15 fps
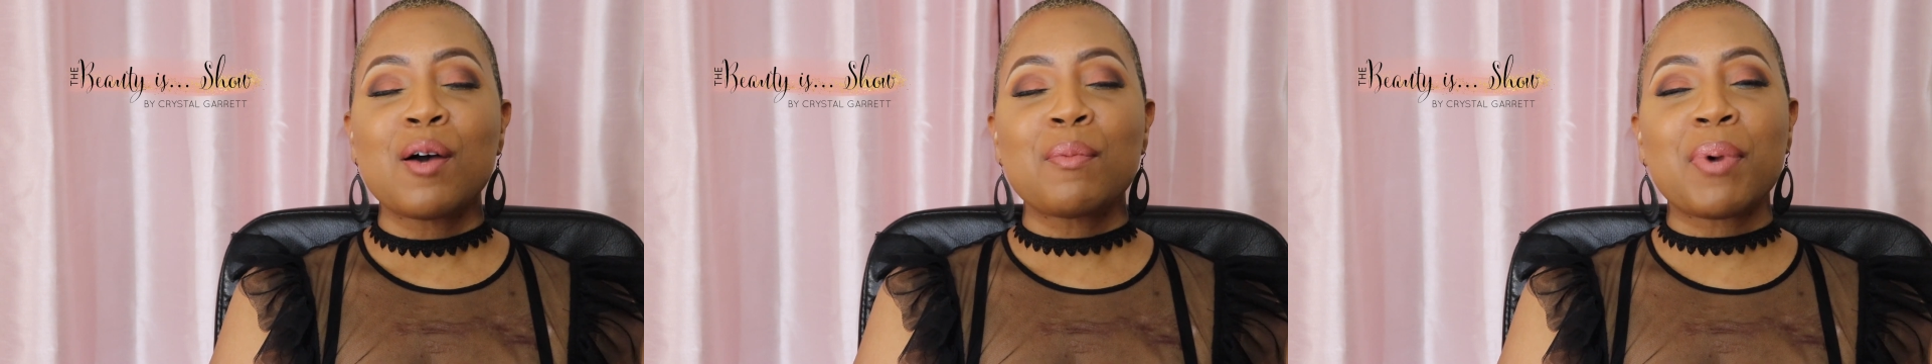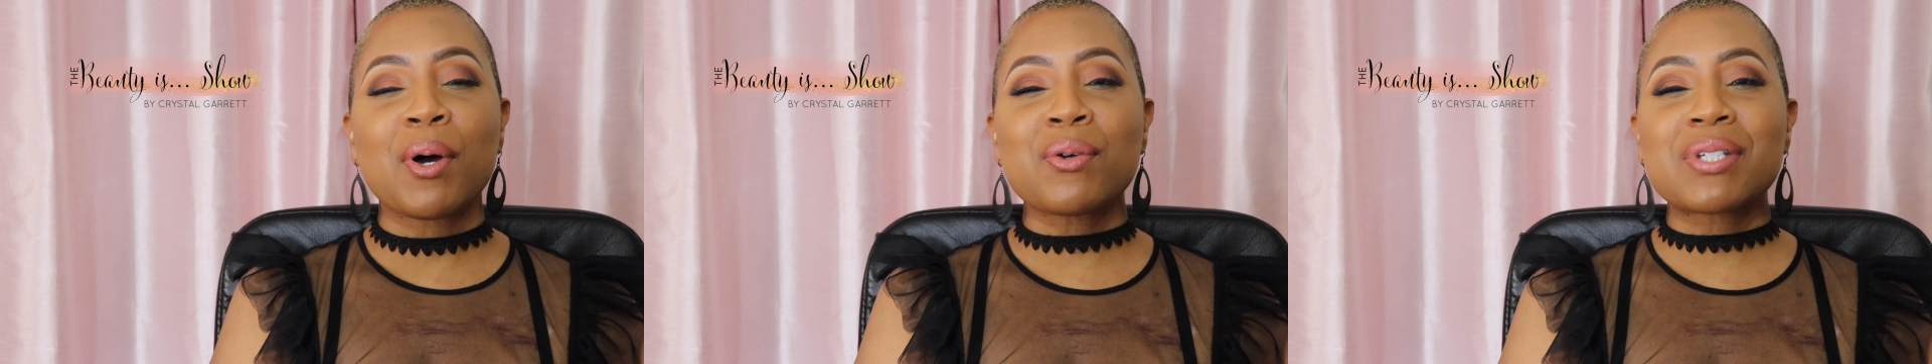
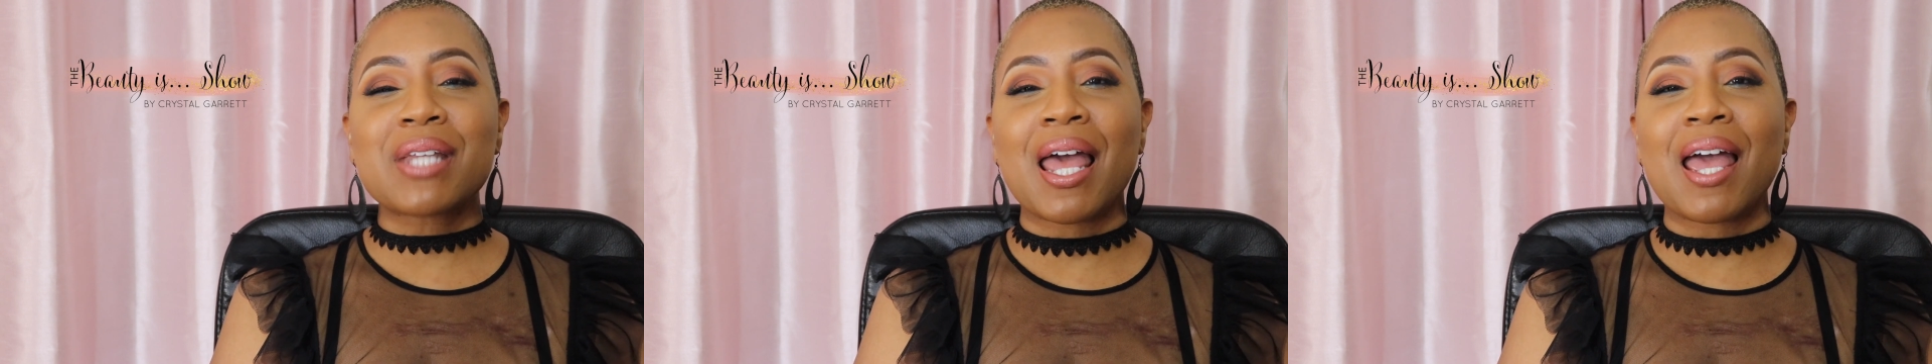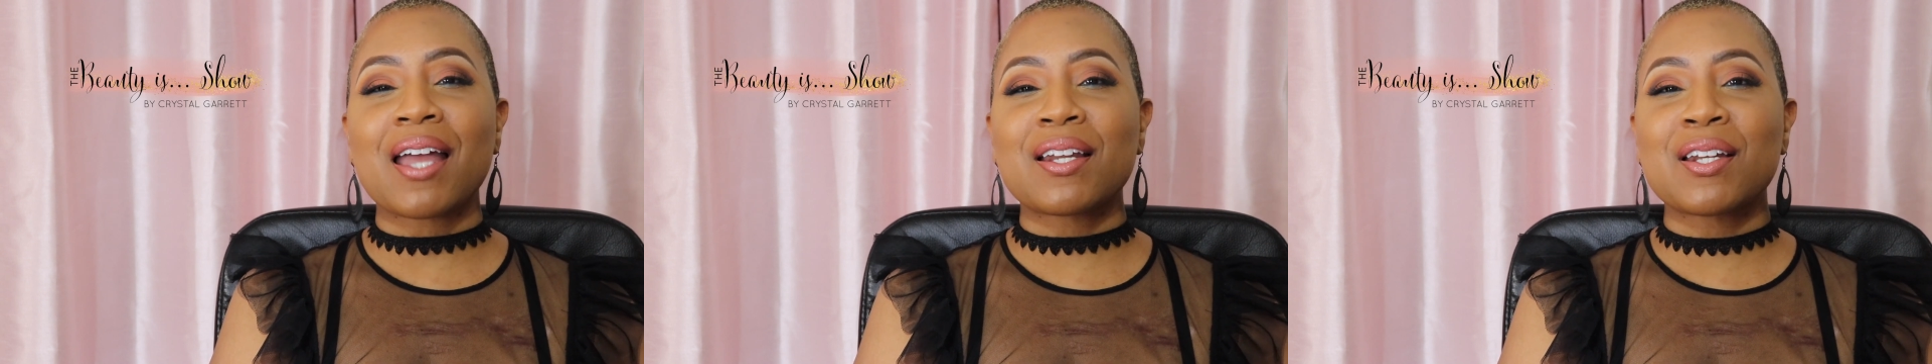
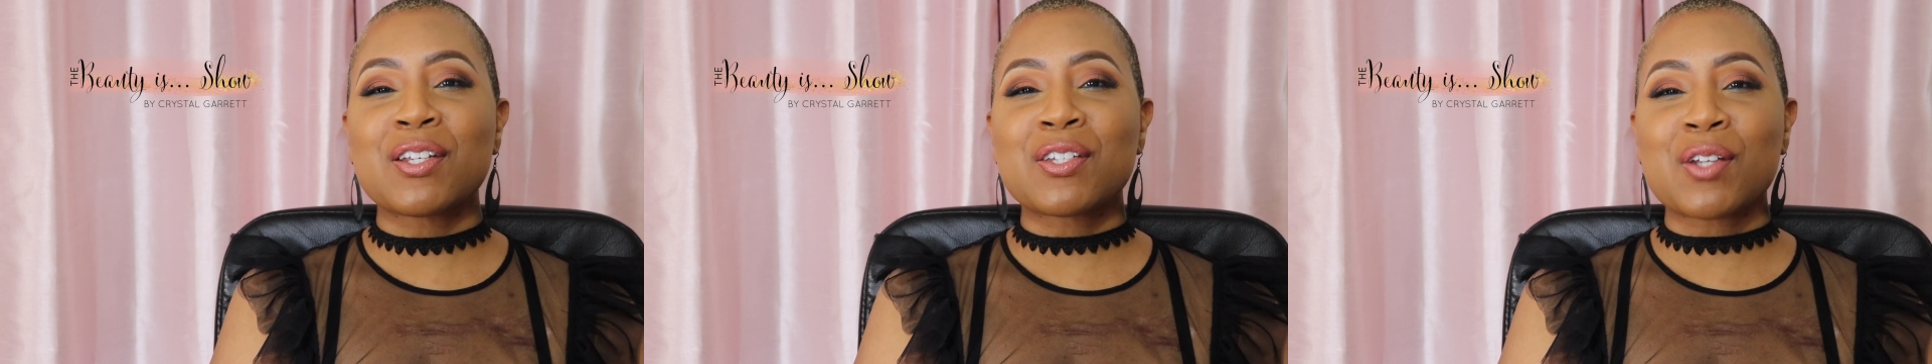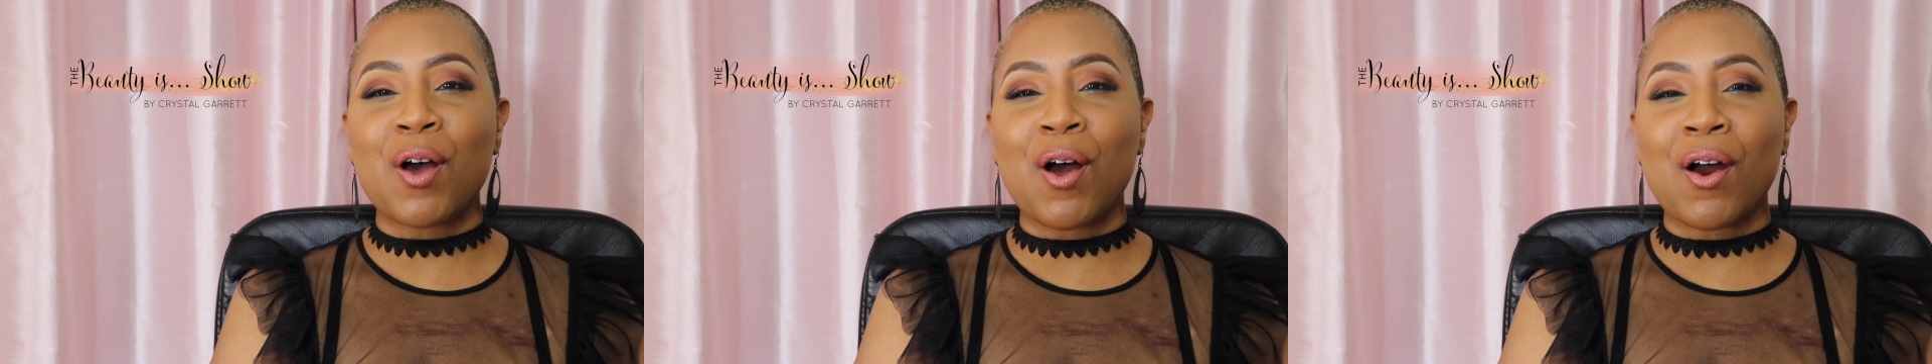post-acne
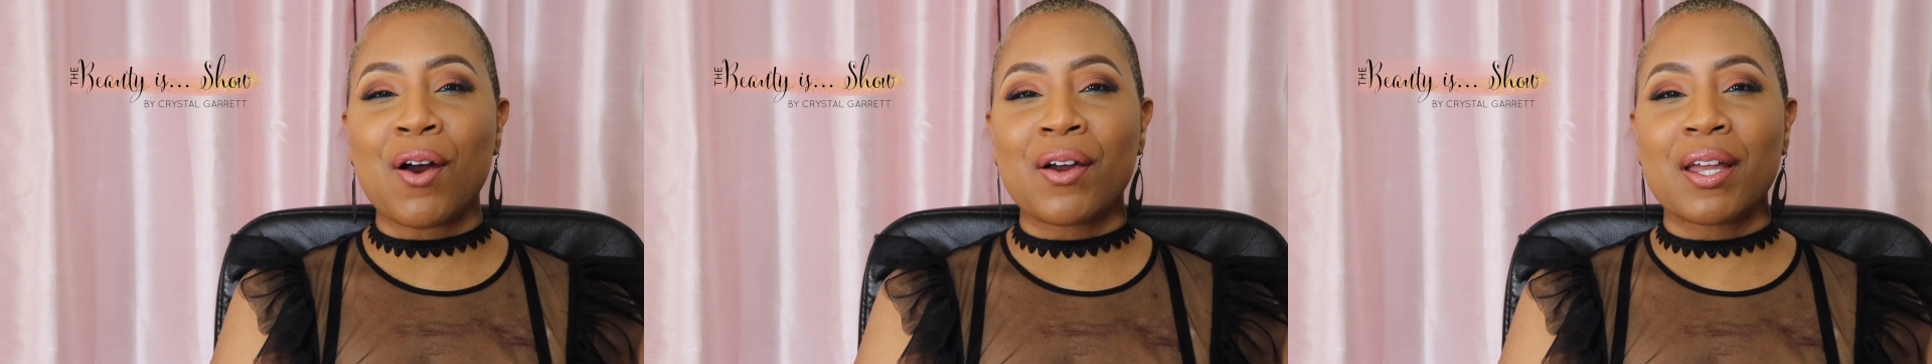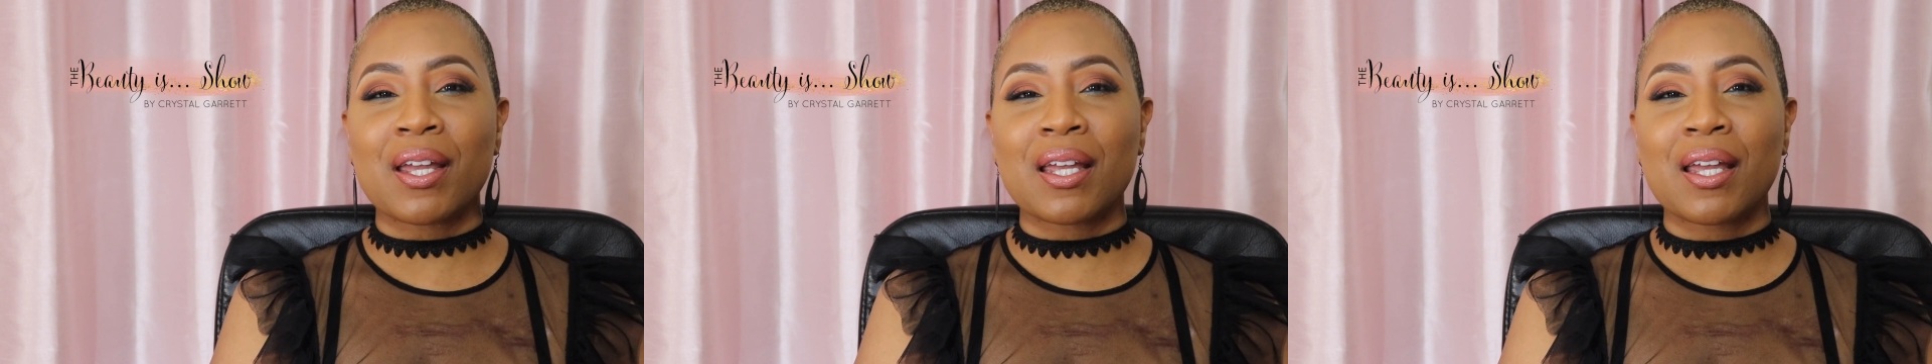
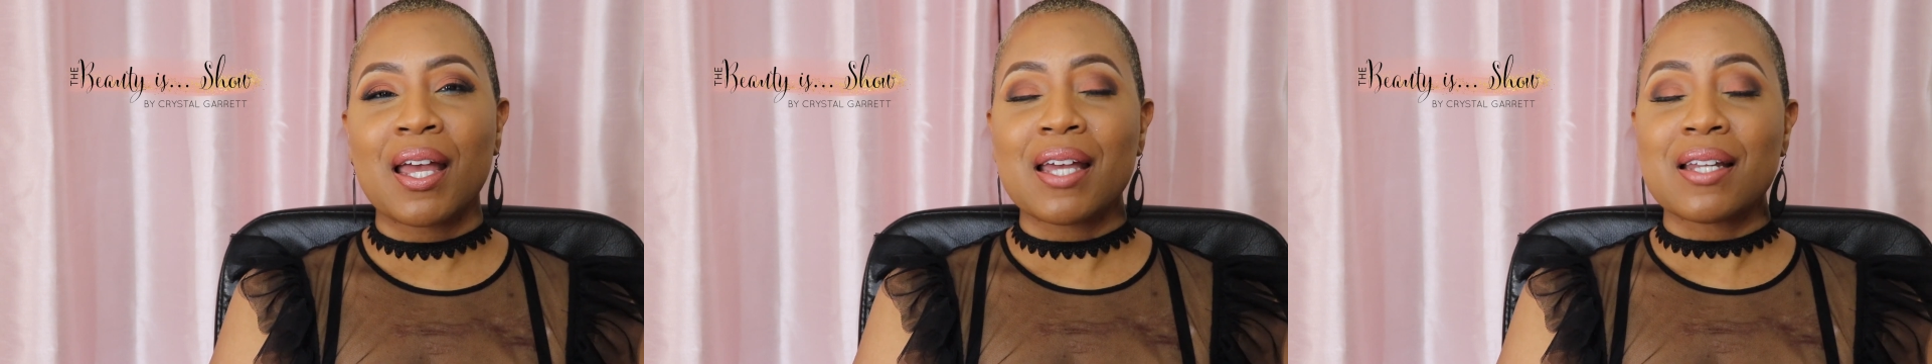scarring,